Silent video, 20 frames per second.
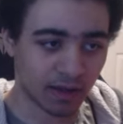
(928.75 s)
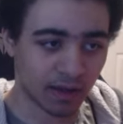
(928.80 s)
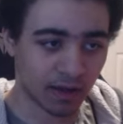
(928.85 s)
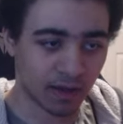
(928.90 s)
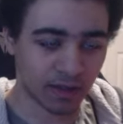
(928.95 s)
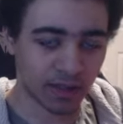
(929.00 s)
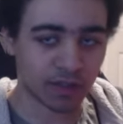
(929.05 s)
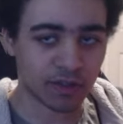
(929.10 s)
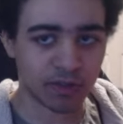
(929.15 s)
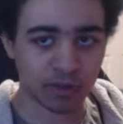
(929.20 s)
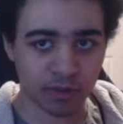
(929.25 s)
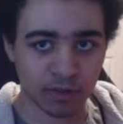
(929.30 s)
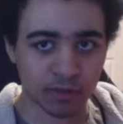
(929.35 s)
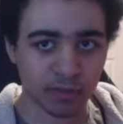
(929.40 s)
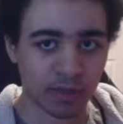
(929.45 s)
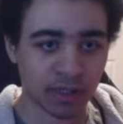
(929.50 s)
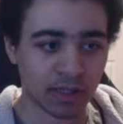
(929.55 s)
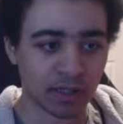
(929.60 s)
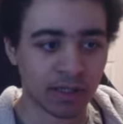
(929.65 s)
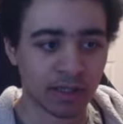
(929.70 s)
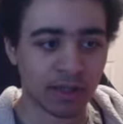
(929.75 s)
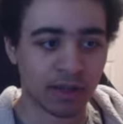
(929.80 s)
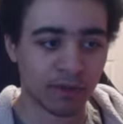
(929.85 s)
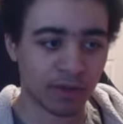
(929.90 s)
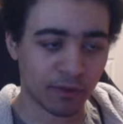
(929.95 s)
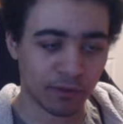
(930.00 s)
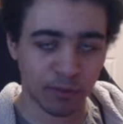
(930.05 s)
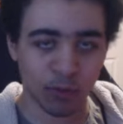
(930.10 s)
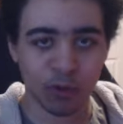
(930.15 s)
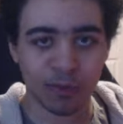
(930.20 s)
additional ability of
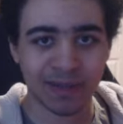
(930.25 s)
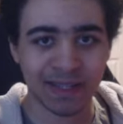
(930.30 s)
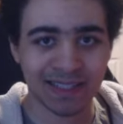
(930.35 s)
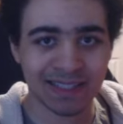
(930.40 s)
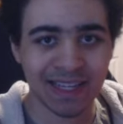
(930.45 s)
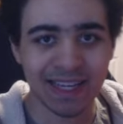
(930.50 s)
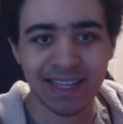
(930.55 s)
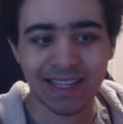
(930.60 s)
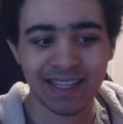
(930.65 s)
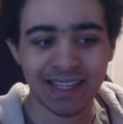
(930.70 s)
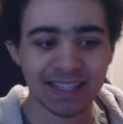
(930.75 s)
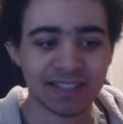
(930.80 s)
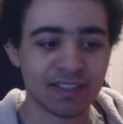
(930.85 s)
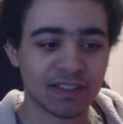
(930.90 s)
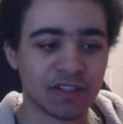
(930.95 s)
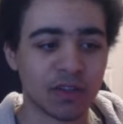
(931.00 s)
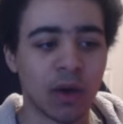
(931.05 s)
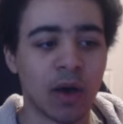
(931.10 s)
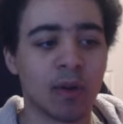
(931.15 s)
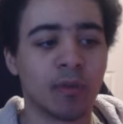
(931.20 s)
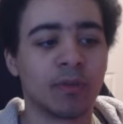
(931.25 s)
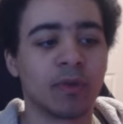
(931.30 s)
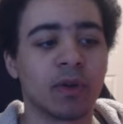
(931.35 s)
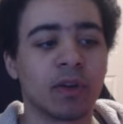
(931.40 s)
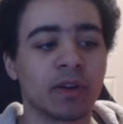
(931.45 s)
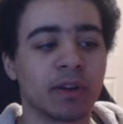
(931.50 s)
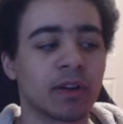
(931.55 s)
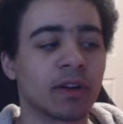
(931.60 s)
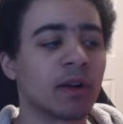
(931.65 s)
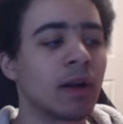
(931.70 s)
the 4-piece isn't so helpful
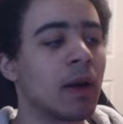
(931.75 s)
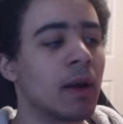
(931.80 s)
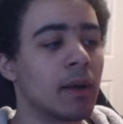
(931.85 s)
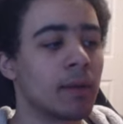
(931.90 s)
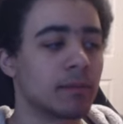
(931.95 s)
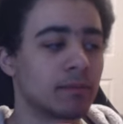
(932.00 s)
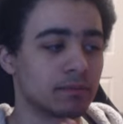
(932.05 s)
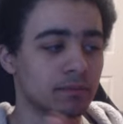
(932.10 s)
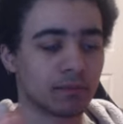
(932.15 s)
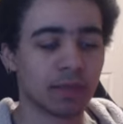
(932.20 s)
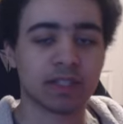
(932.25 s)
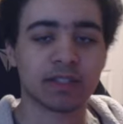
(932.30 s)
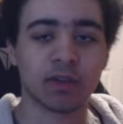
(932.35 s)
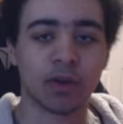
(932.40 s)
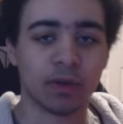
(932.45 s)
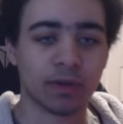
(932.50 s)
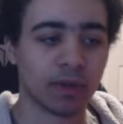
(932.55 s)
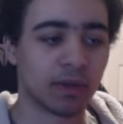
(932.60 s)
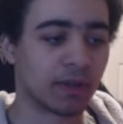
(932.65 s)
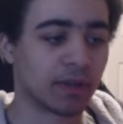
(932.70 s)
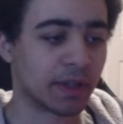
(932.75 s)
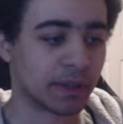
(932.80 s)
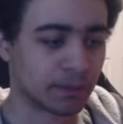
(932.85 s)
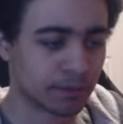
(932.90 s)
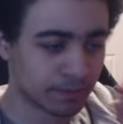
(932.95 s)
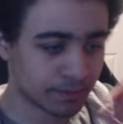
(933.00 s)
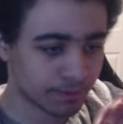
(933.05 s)
on her. That's a whole nother thing.